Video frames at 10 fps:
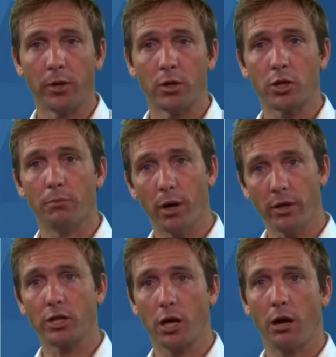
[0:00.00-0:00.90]
So by the
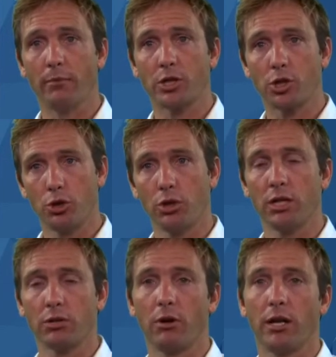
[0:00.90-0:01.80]
time a student is
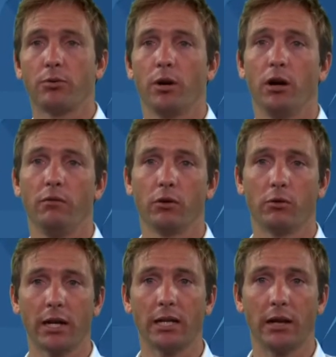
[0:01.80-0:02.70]
in grade 12 or
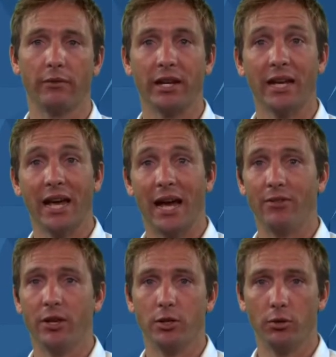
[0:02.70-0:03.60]
grade 11 and
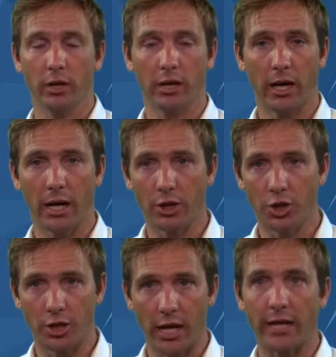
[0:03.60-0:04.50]
they're doing
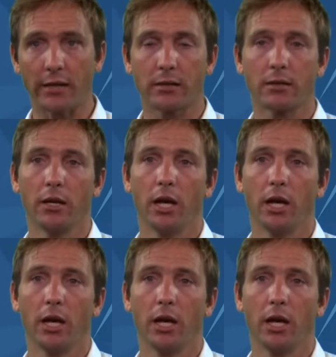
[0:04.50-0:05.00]
genetics,